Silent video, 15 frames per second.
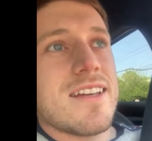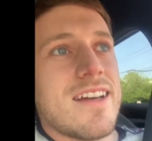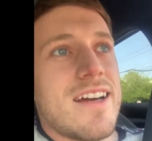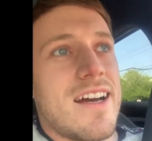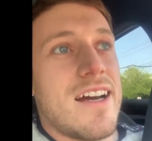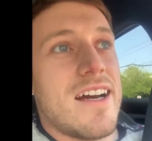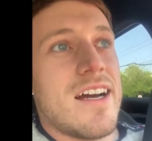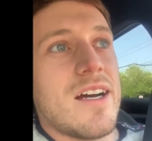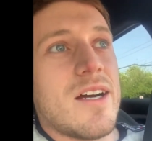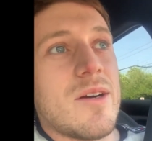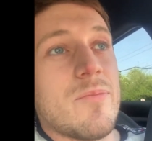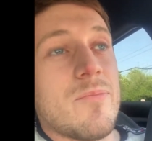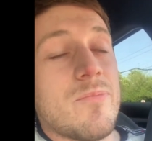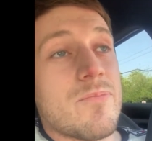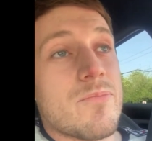
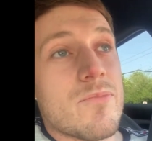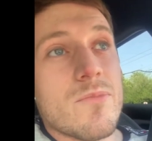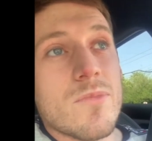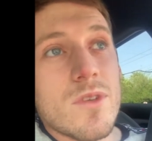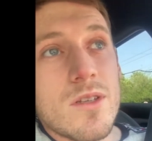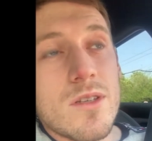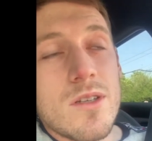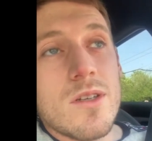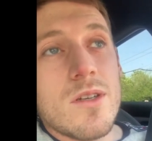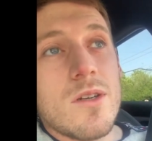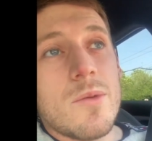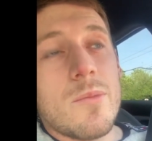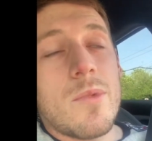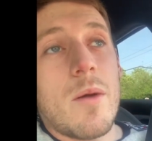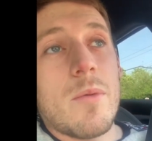
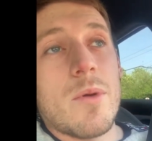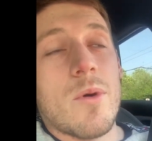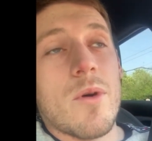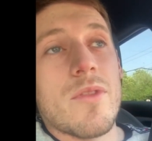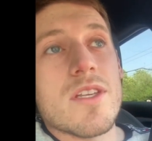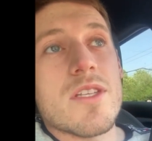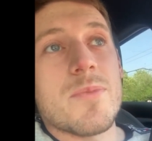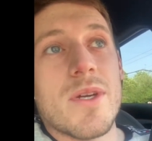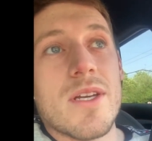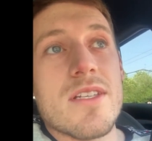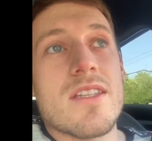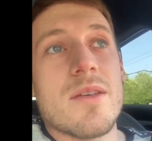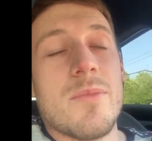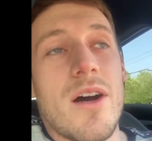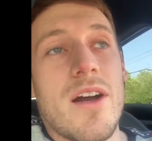Probably one that springs
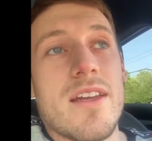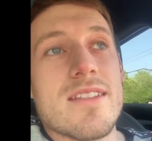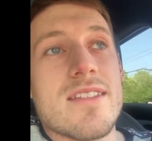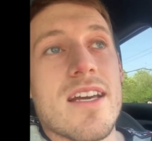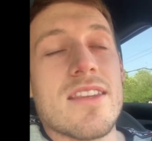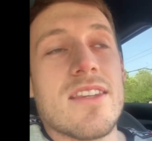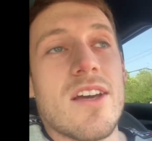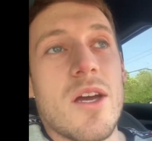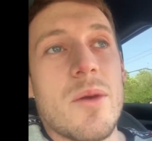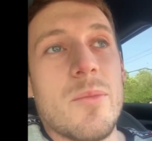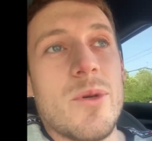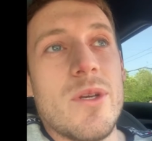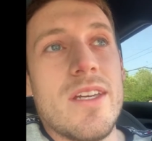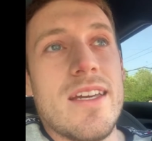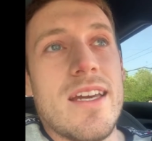to mind is that time
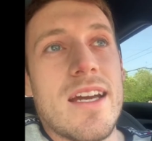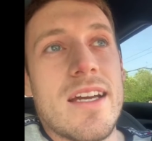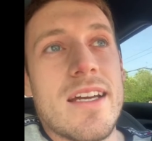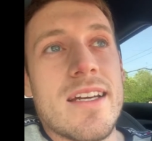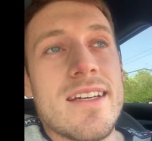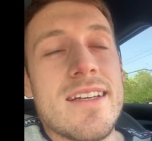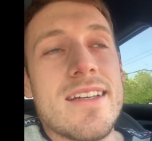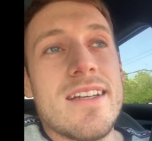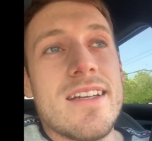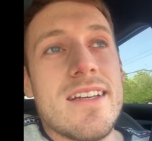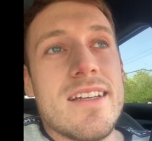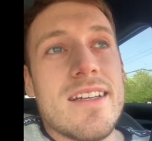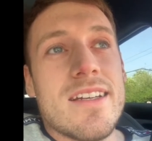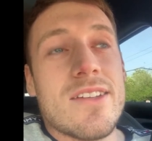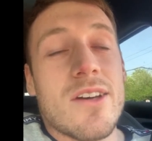we
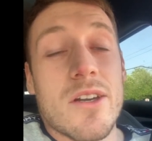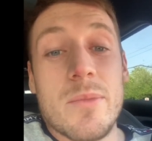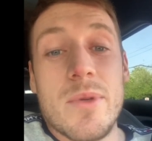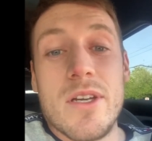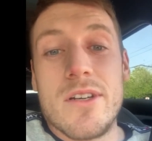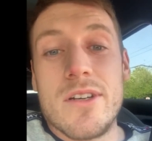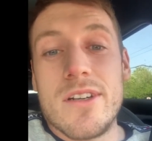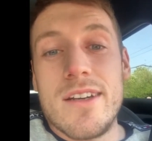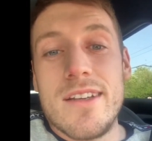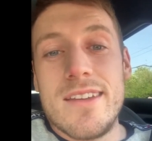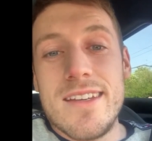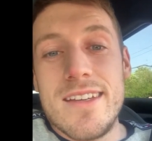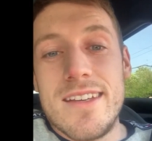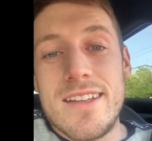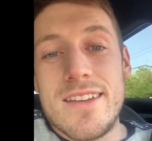thought it'd be a good
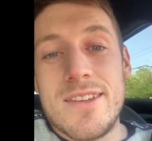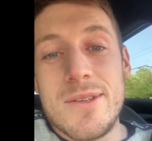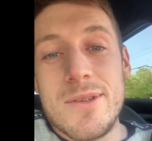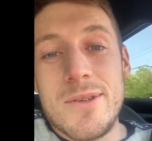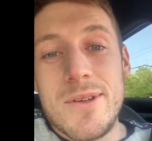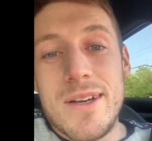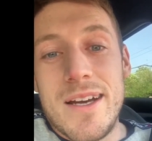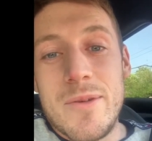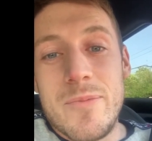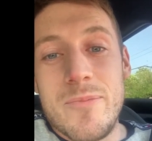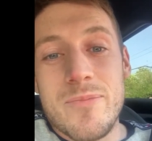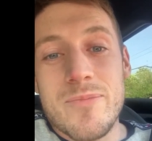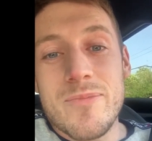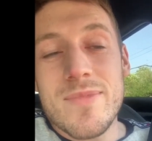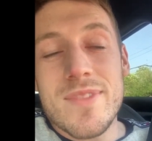idea to
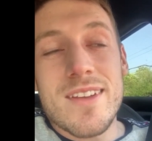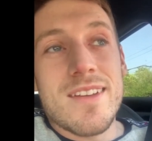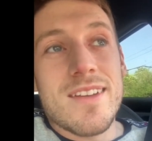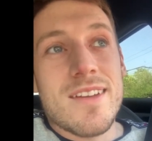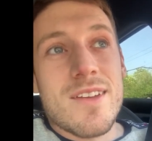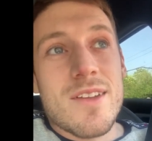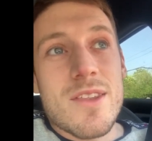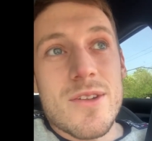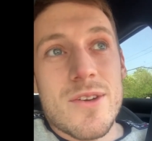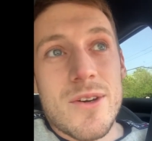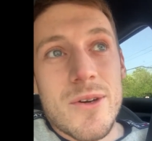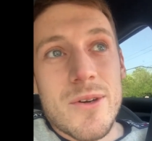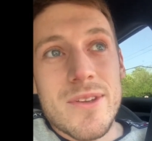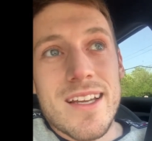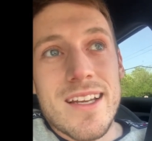
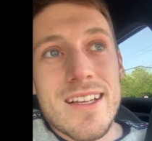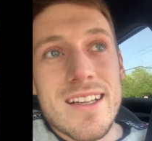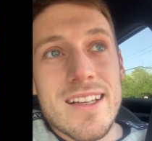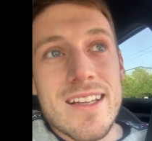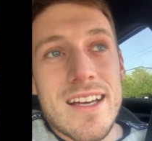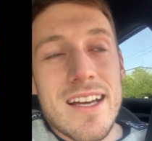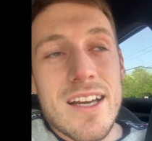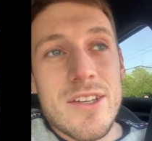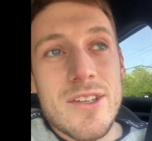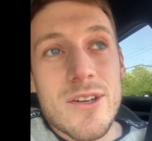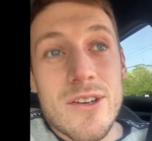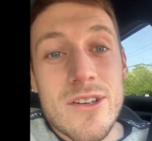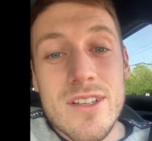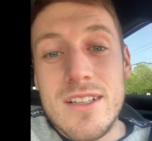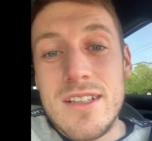throw the little
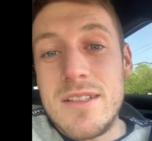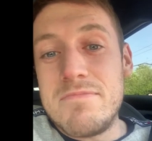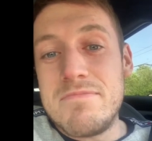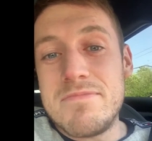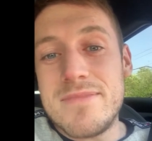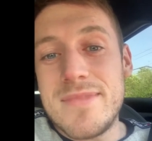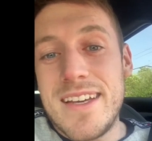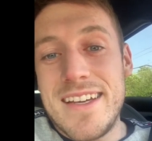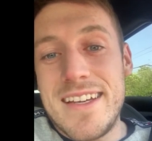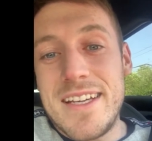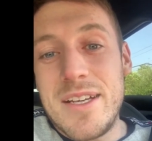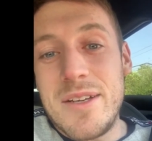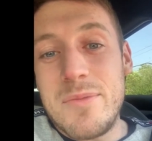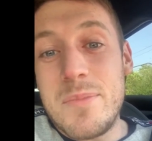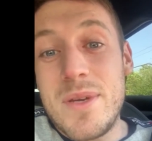urinal
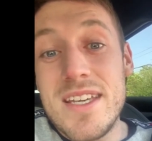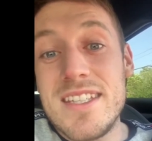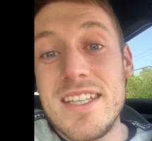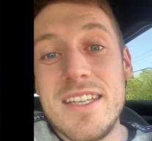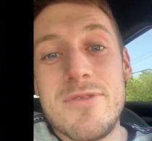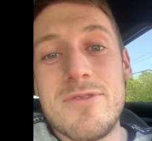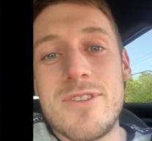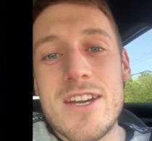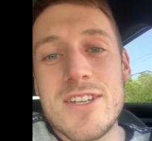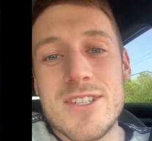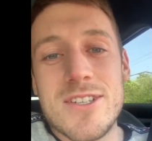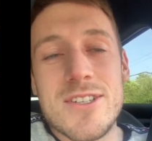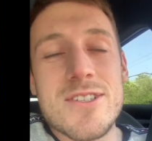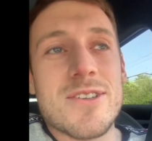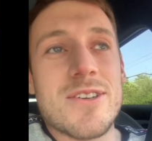pissy
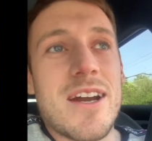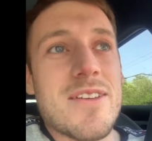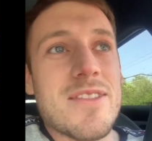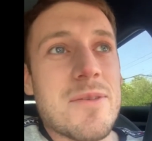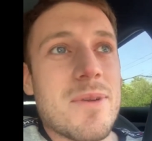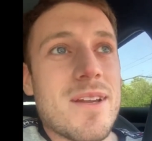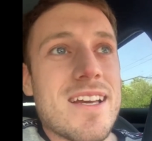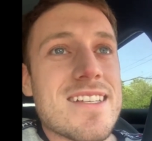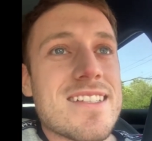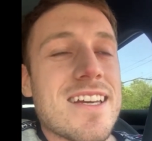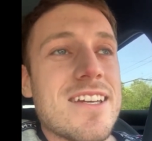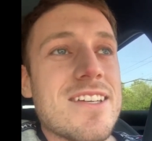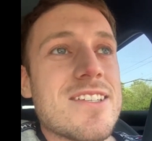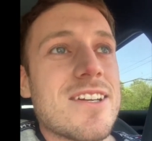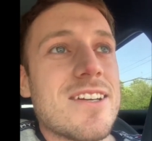fresheners around the place at
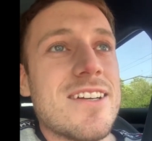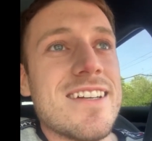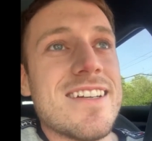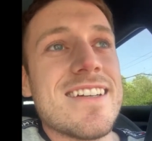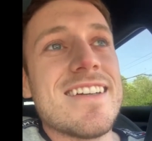each other.